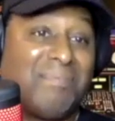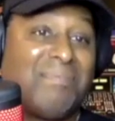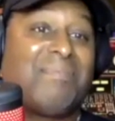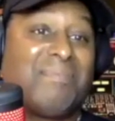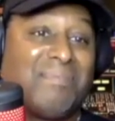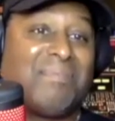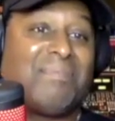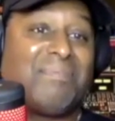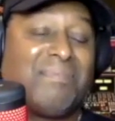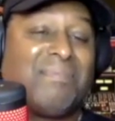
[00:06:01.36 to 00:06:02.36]

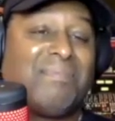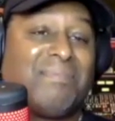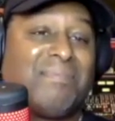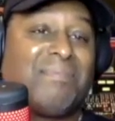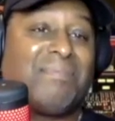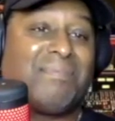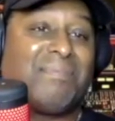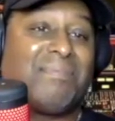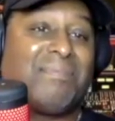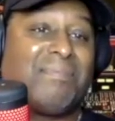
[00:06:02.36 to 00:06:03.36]

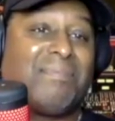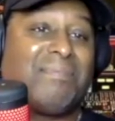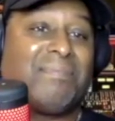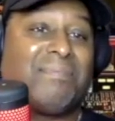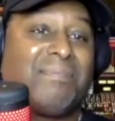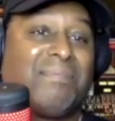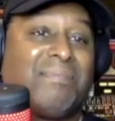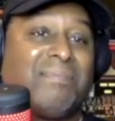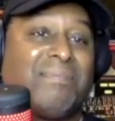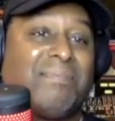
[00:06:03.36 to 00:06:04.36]

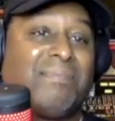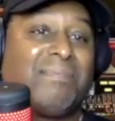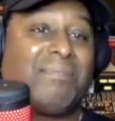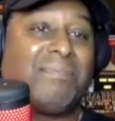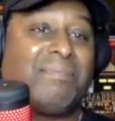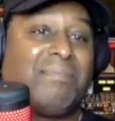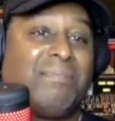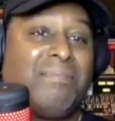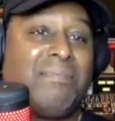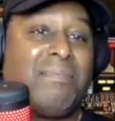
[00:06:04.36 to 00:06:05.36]

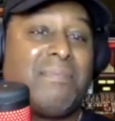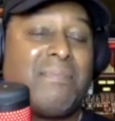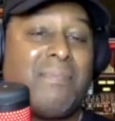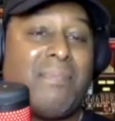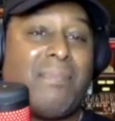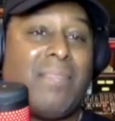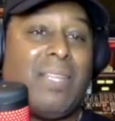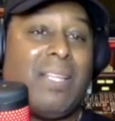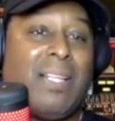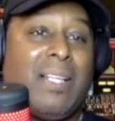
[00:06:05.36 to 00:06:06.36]

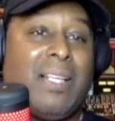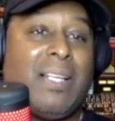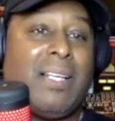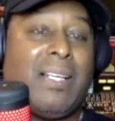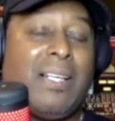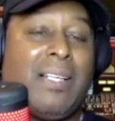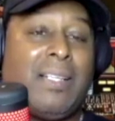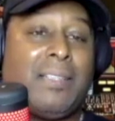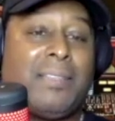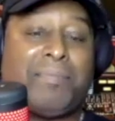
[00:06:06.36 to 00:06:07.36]

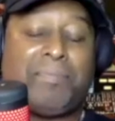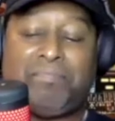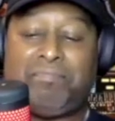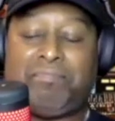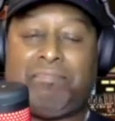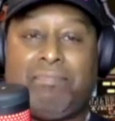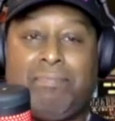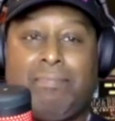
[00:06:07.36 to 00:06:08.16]
(not speaking)